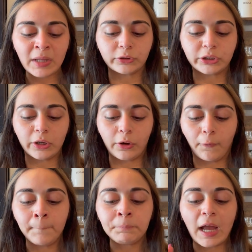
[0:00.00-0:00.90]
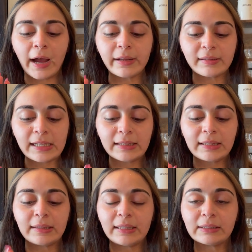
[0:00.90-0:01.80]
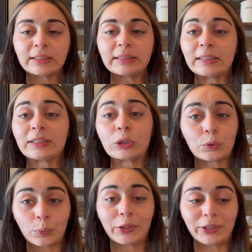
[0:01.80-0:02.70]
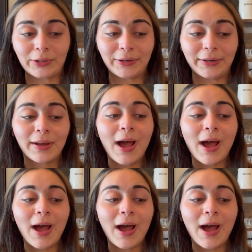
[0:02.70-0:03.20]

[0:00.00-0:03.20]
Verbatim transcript: So I think that this, this is really good.